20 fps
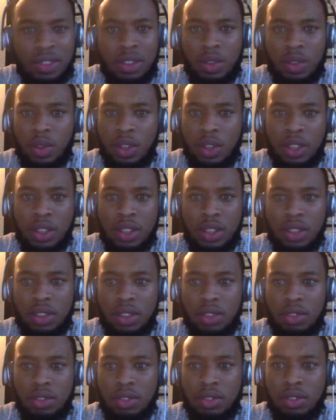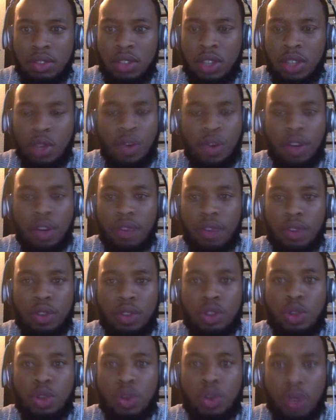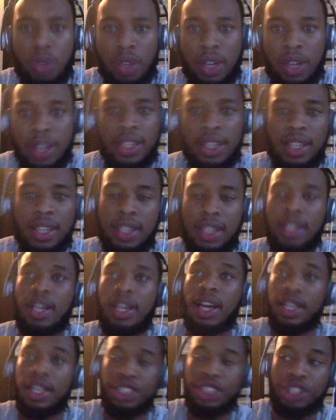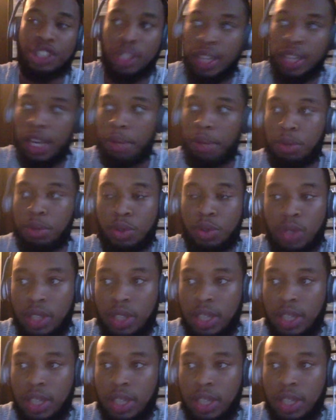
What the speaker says: Really took over that first quarter like they did last year in Game 3.